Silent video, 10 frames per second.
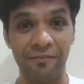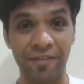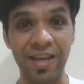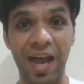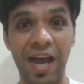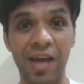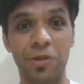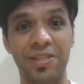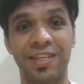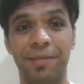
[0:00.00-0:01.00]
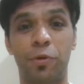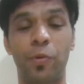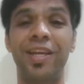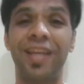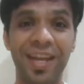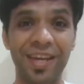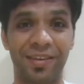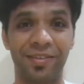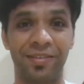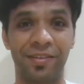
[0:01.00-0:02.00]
We are on step 28.